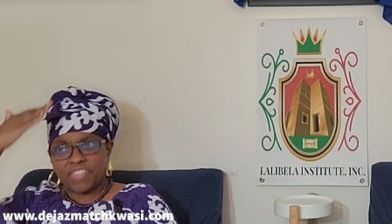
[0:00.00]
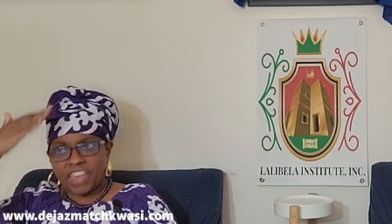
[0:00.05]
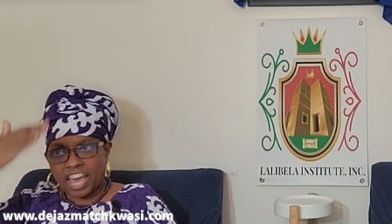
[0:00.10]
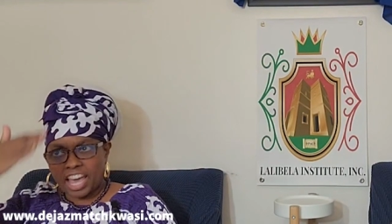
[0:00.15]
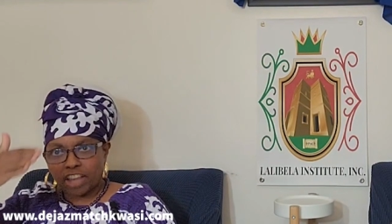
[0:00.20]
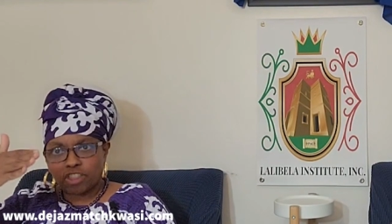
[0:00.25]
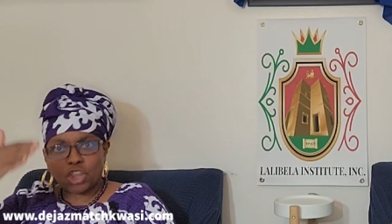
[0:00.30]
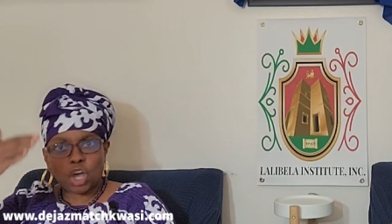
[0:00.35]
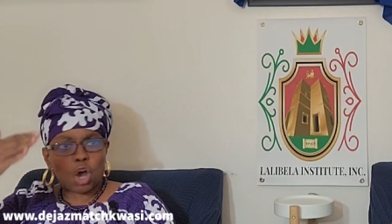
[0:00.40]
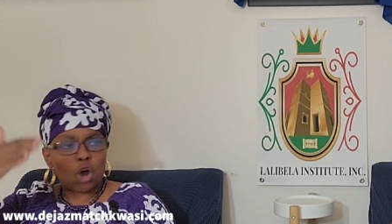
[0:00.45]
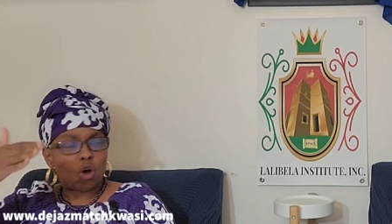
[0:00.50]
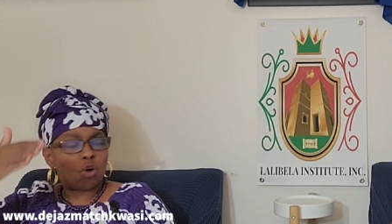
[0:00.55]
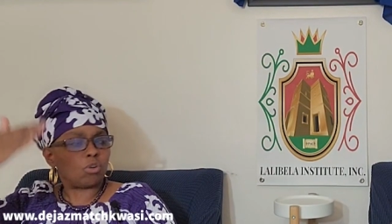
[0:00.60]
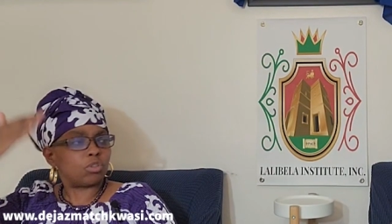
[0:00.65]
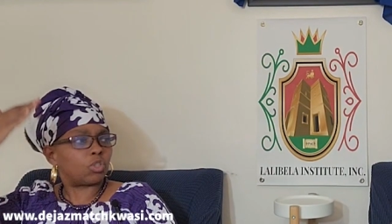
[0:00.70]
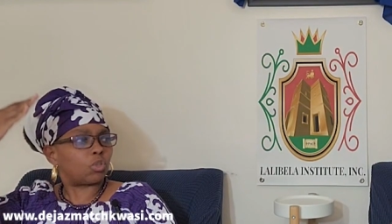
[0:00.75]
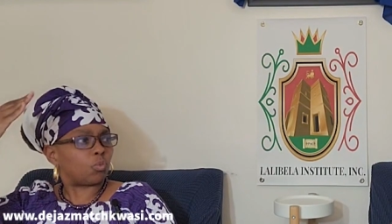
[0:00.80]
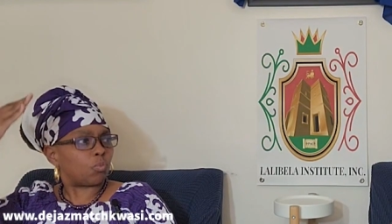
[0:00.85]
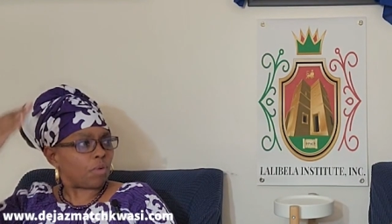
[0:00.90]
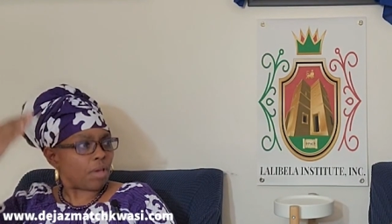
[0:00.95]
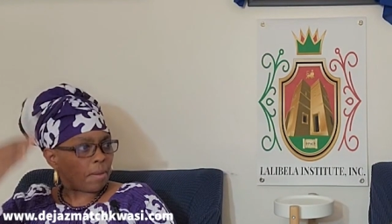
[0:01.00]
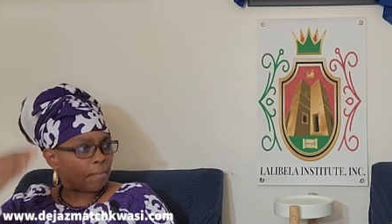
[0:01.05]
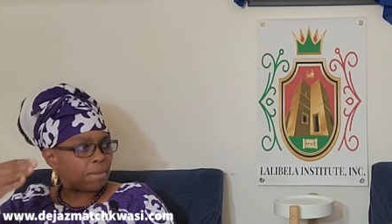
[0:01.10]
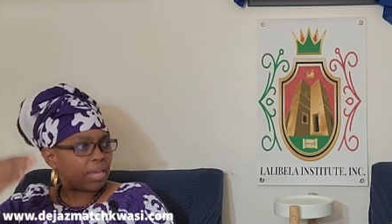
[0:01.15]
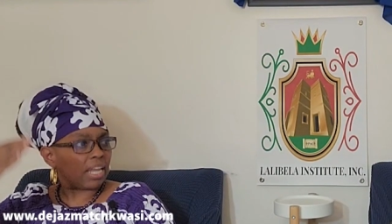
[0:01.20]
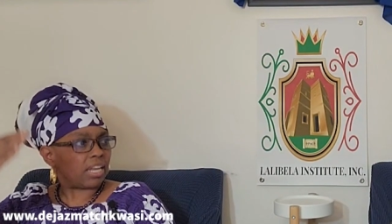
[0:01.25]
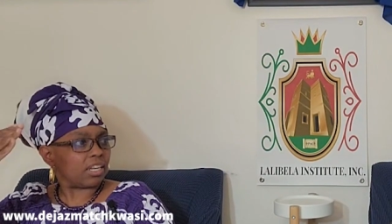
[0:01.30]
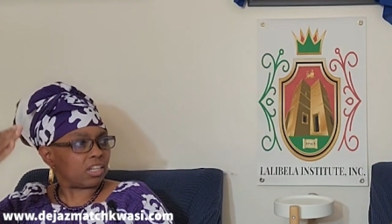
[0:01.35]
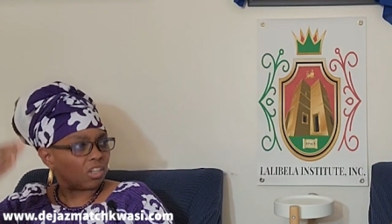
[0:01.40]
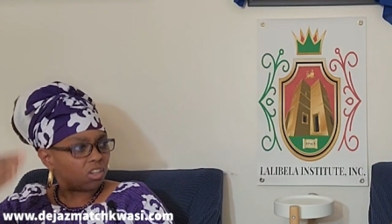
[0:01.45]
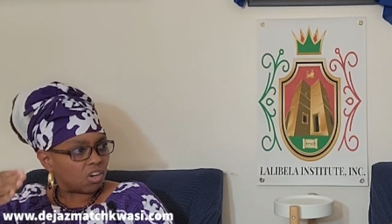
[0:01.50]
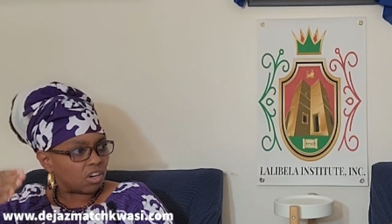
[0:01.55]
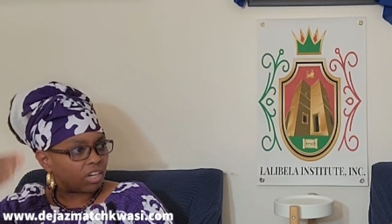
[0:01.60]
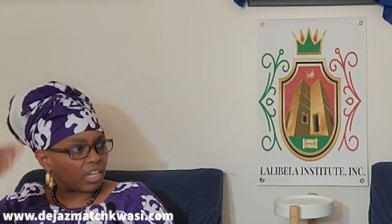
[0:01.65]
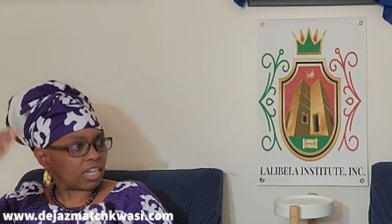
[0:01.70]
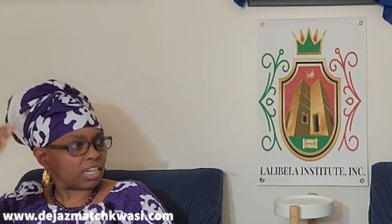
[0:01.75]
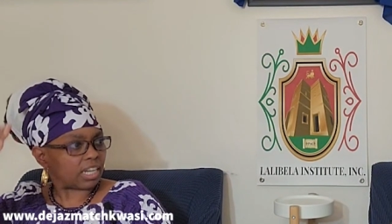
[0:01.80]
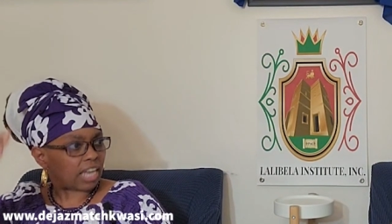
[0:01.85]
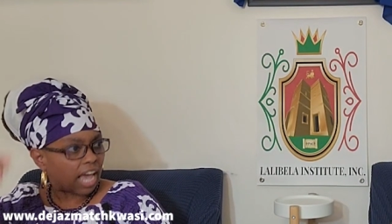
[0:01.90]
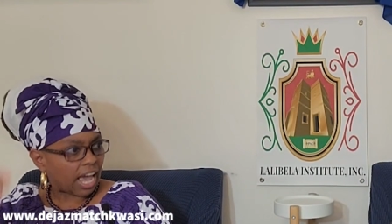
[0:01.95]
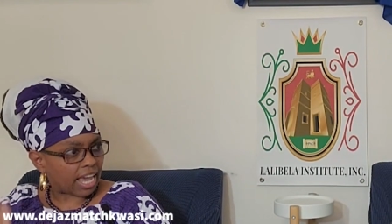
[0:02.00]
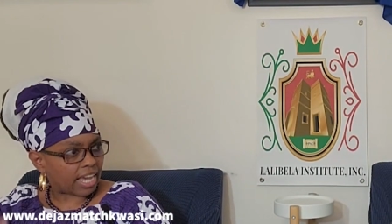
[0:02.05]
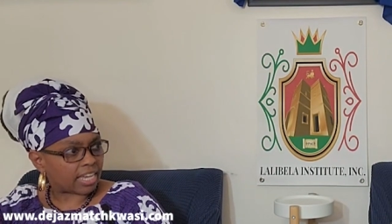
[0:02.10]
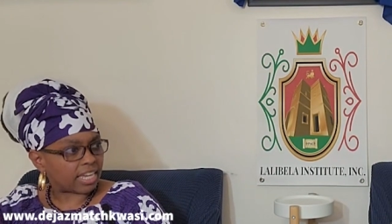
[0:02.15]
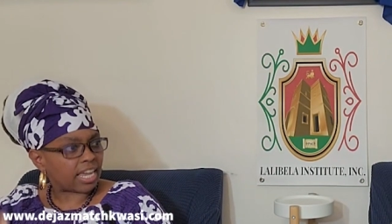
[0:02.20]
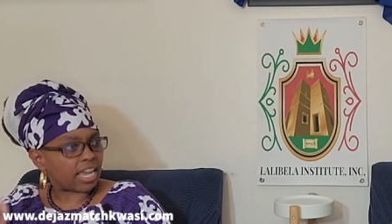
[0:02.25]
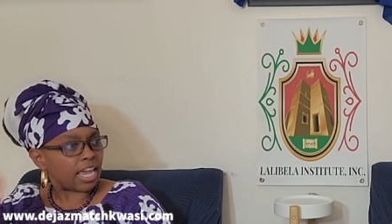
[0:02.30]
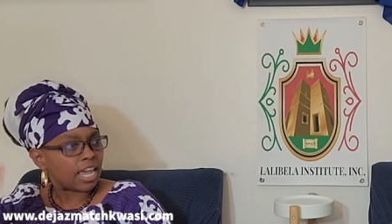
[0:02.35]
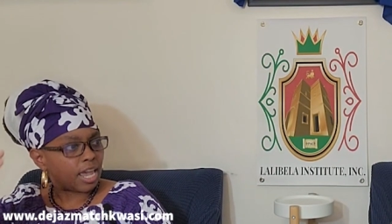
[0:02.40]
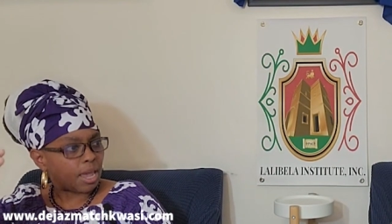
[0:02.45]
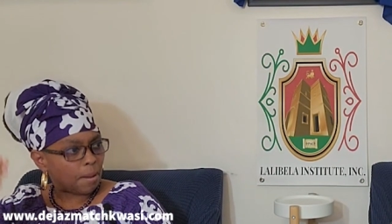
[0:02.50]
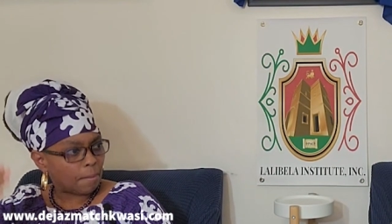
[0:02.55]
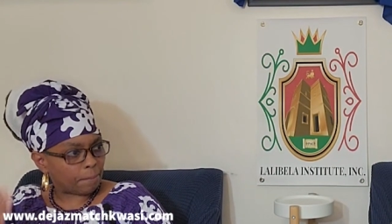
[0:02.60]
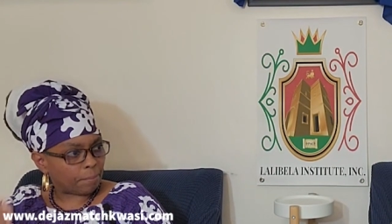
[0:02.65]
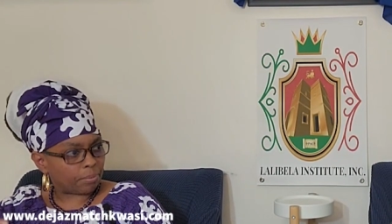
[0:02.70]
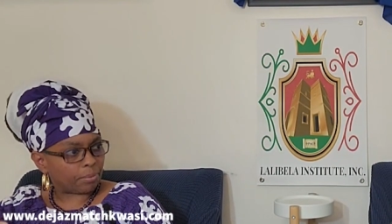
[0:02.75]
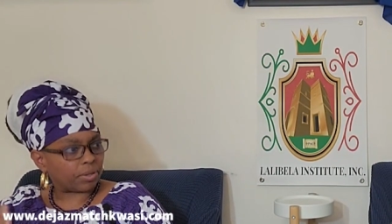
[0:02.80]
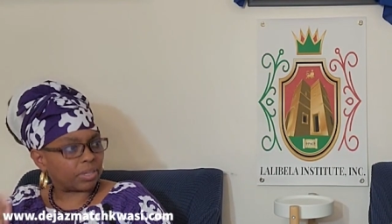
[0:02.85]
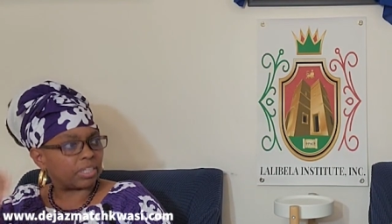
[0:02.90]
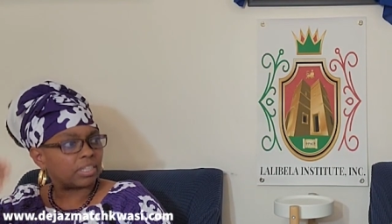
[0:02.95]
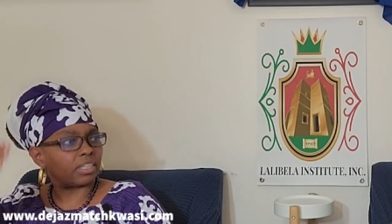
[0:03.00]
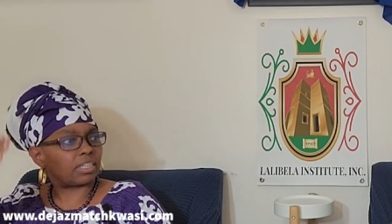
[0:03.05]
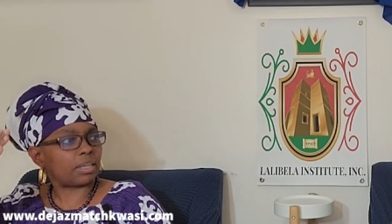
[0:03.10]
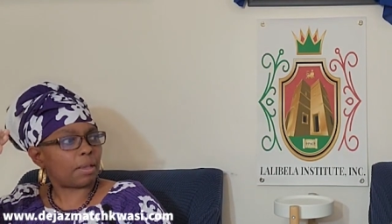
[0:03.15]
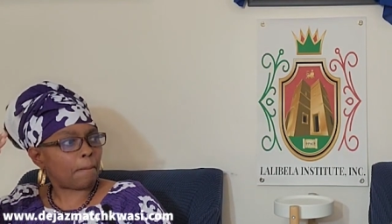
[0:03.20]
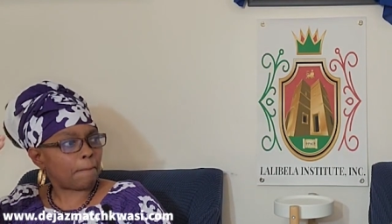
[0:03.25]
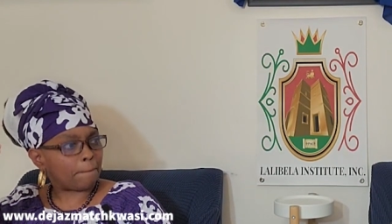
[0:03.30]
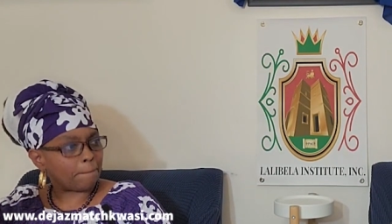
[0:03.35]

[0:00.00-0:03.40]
That those women mm look like Empress